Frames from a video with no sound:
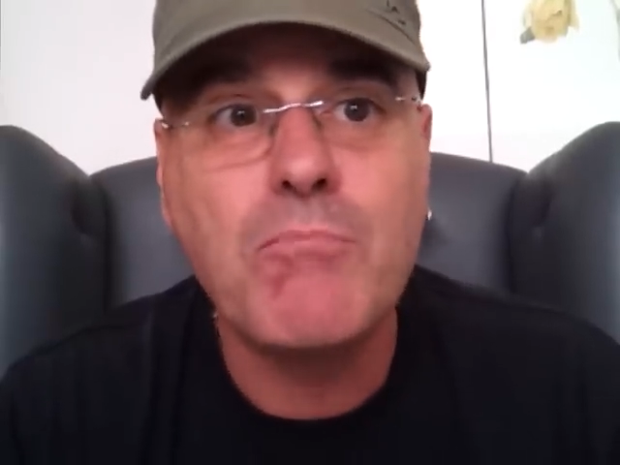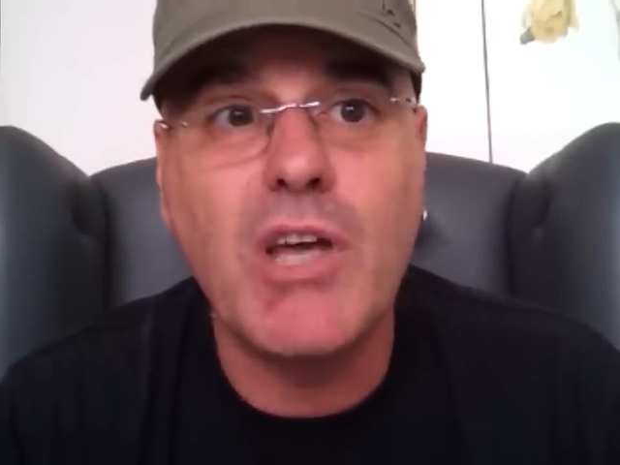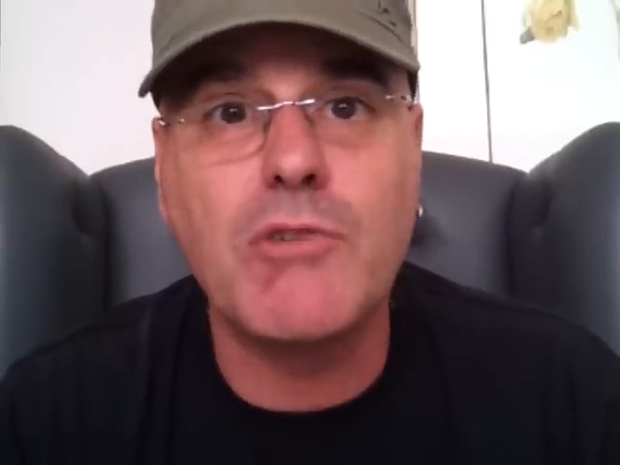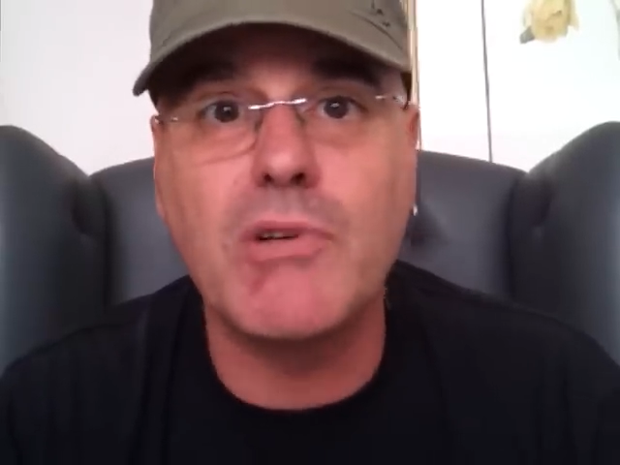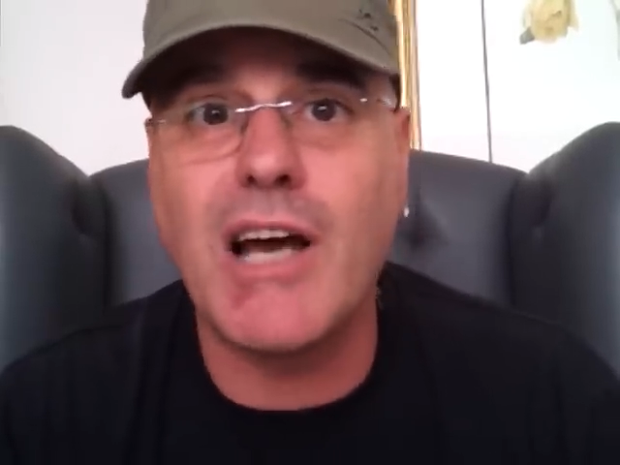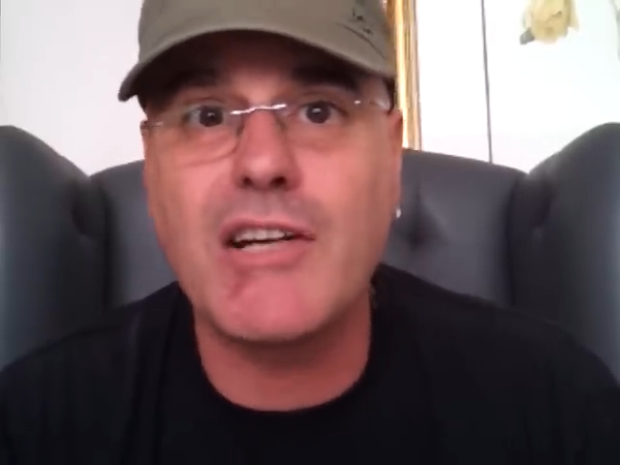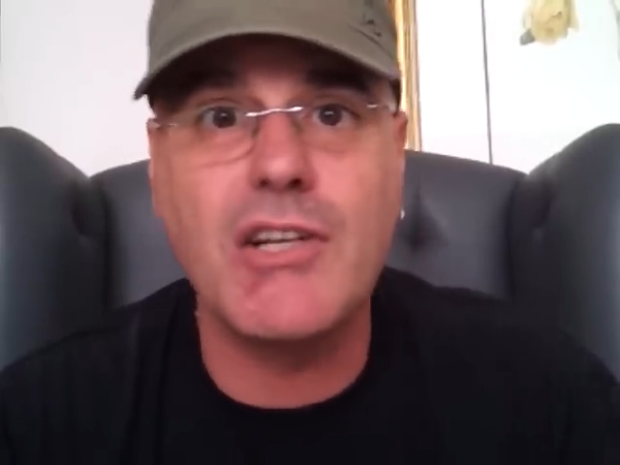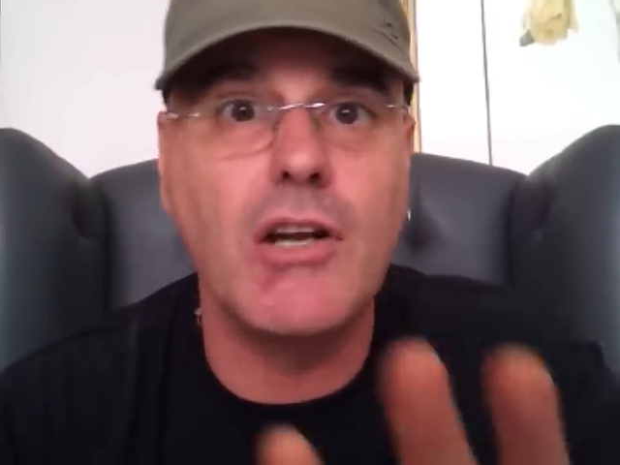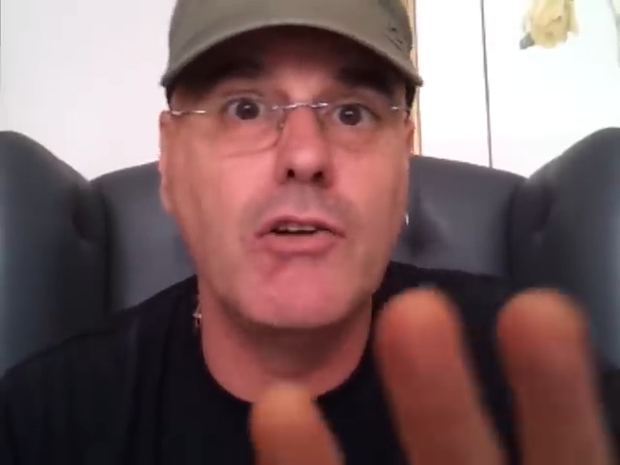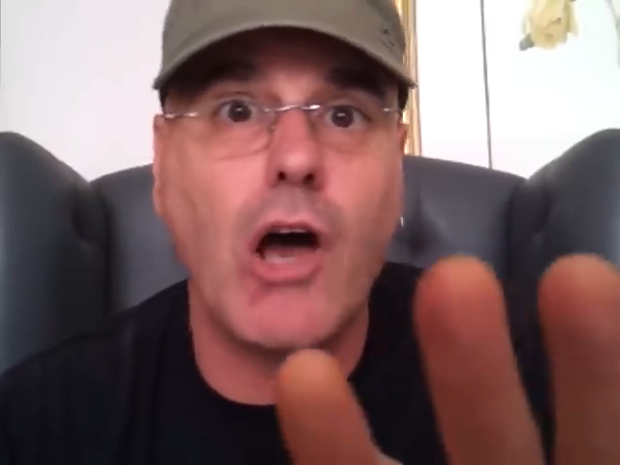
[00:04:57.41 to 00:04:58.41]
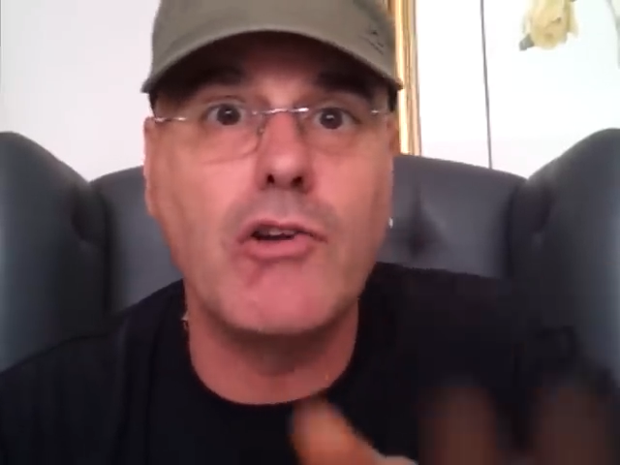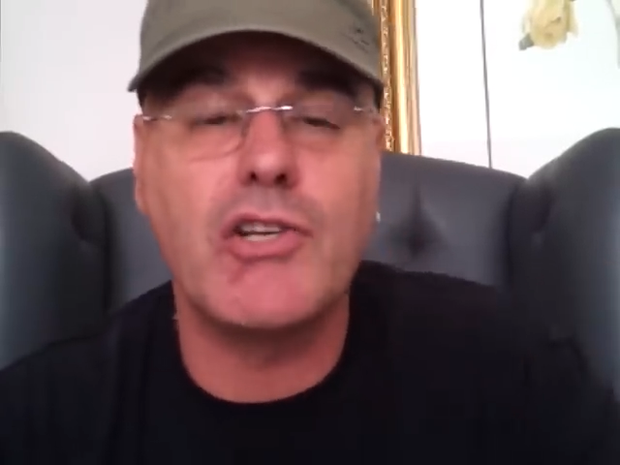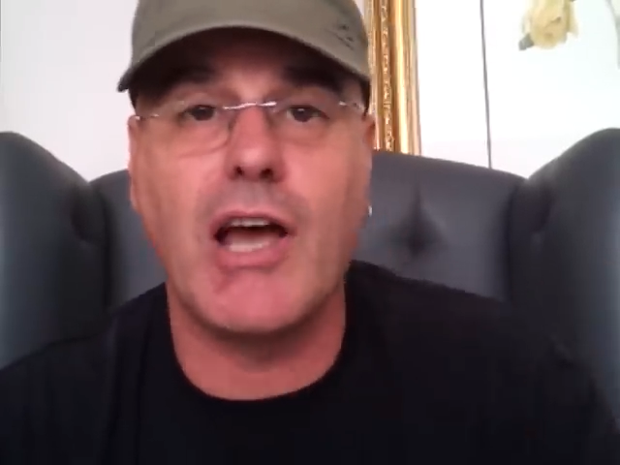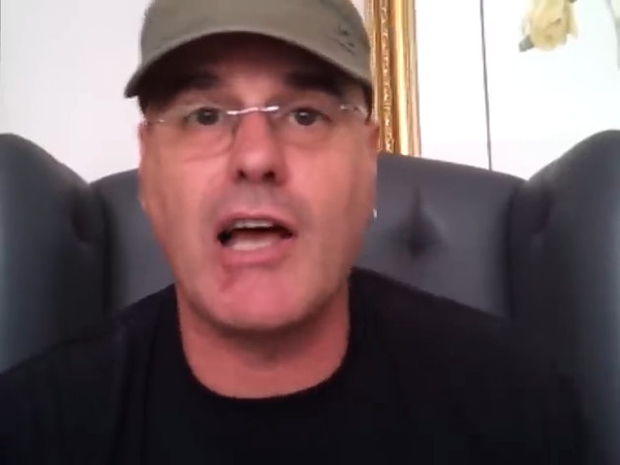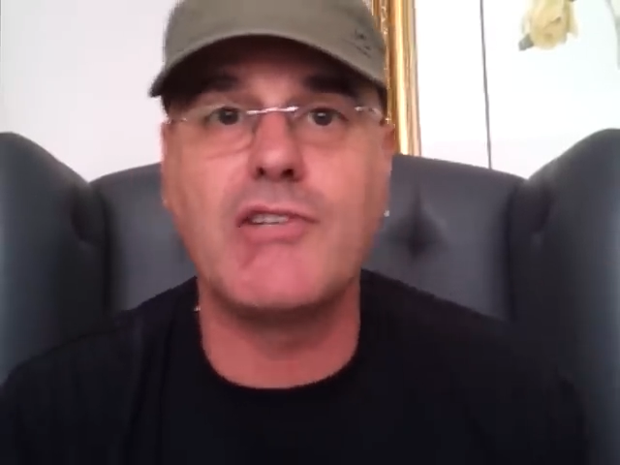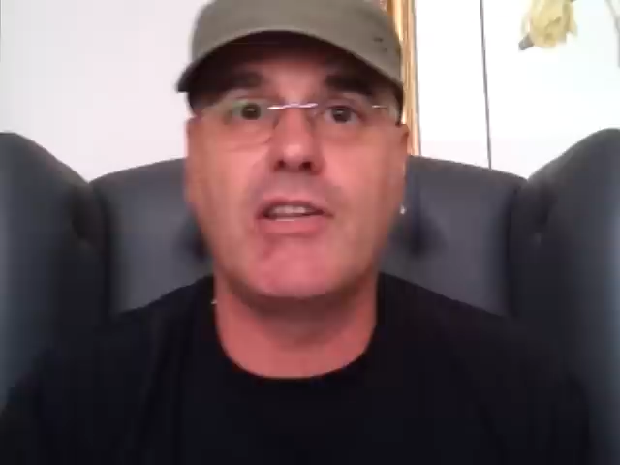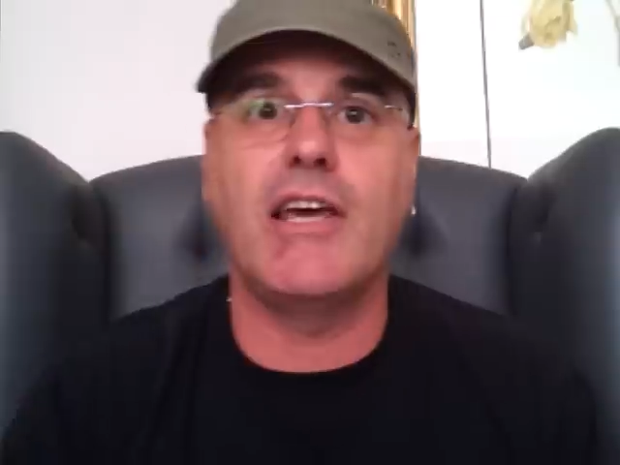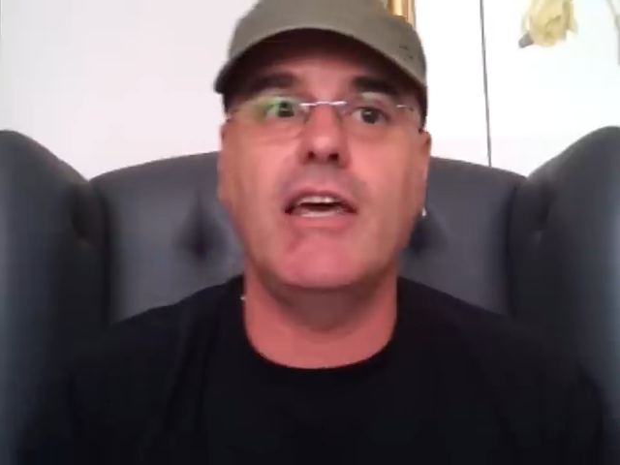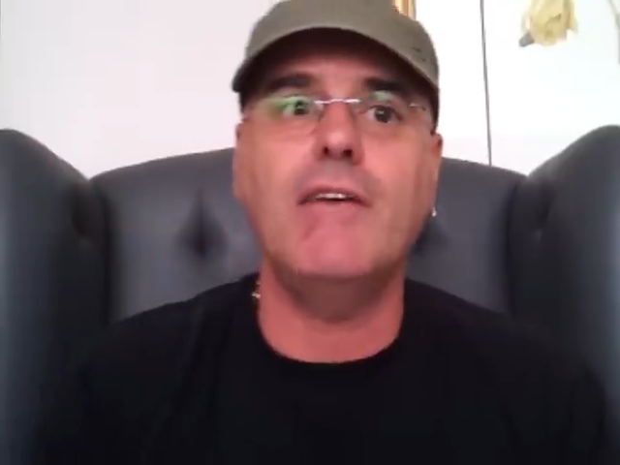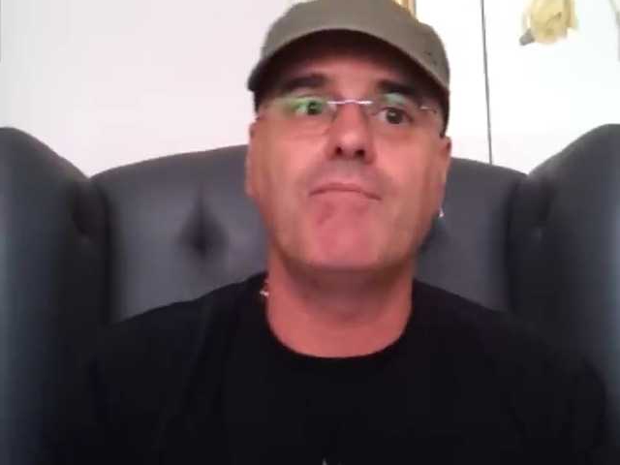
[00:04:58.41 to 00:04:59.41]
Introduction, no charge there.